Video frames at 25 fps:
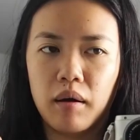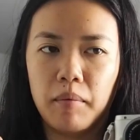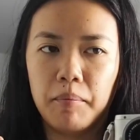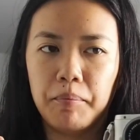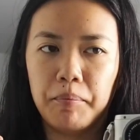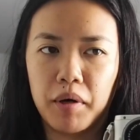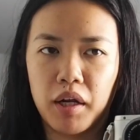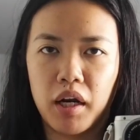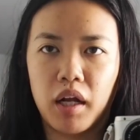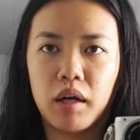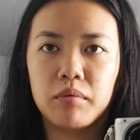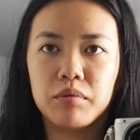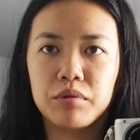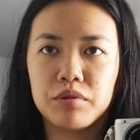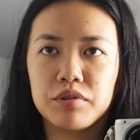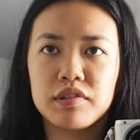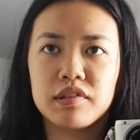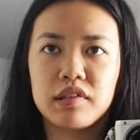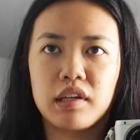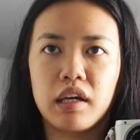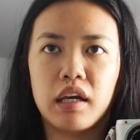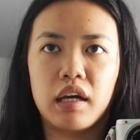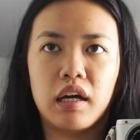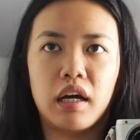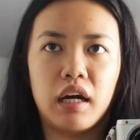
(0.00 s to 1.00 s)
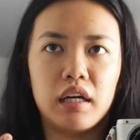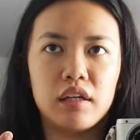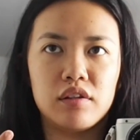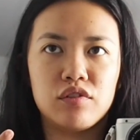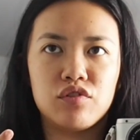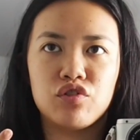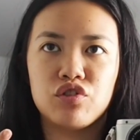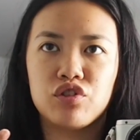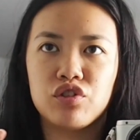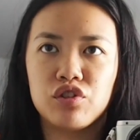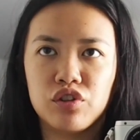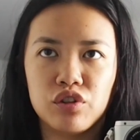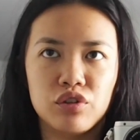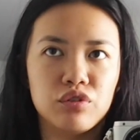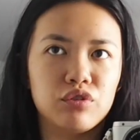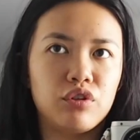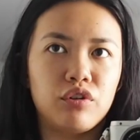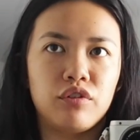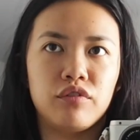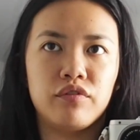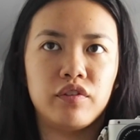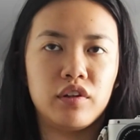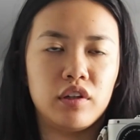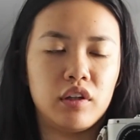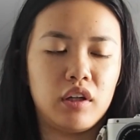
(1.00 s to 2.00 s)
But I will say I still
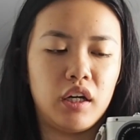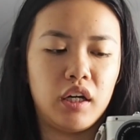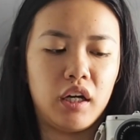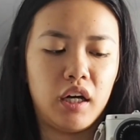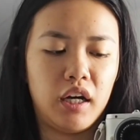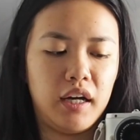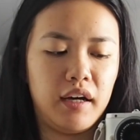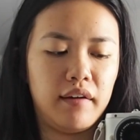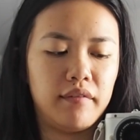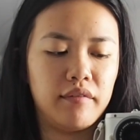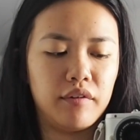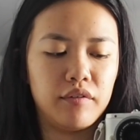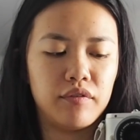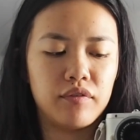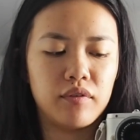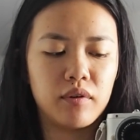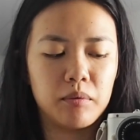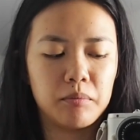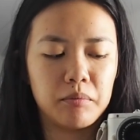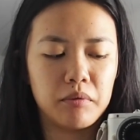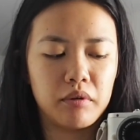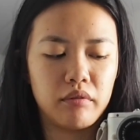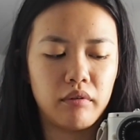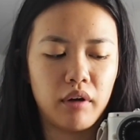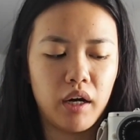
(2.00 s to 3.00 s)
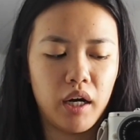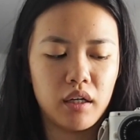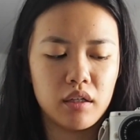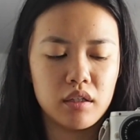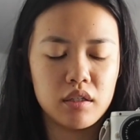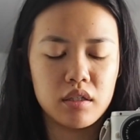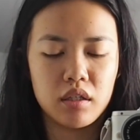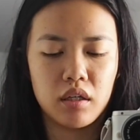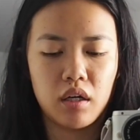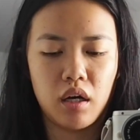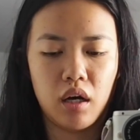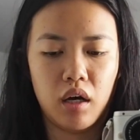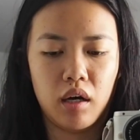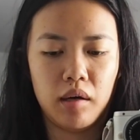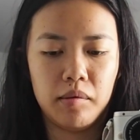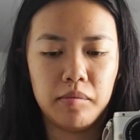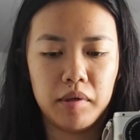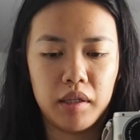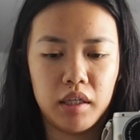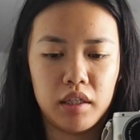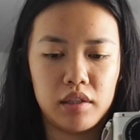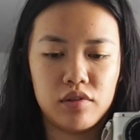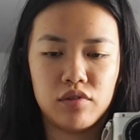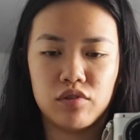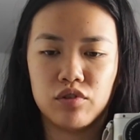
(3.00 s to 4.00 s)
don't feel like I have the form correct. And
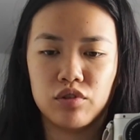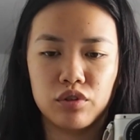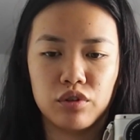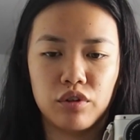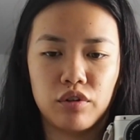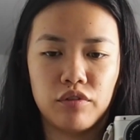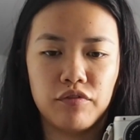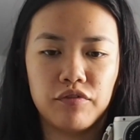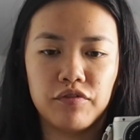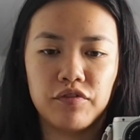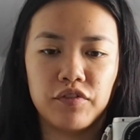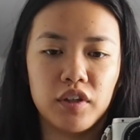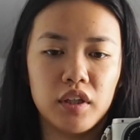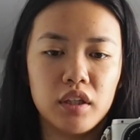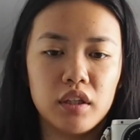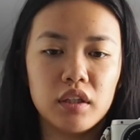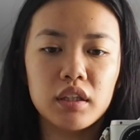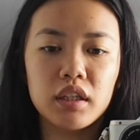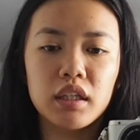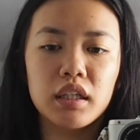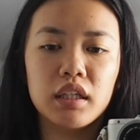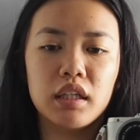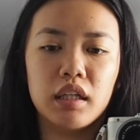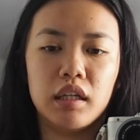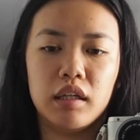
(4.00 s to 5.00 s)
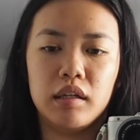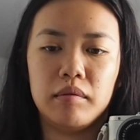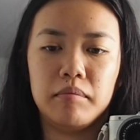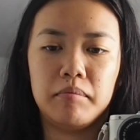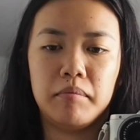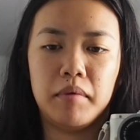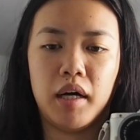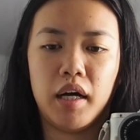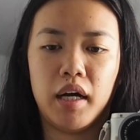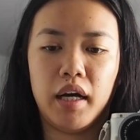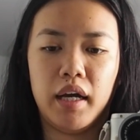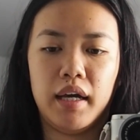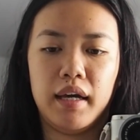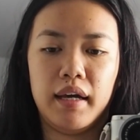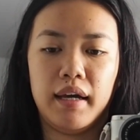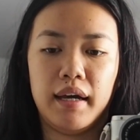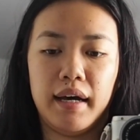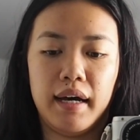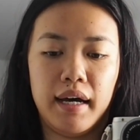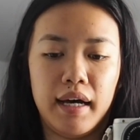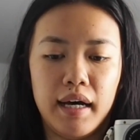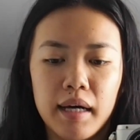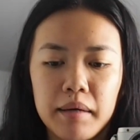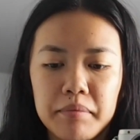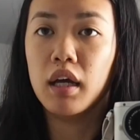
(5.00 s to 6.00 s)
I still don't feel it in my
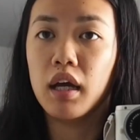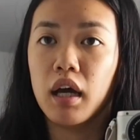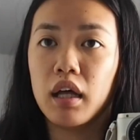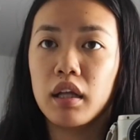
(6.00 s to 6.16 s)
ab.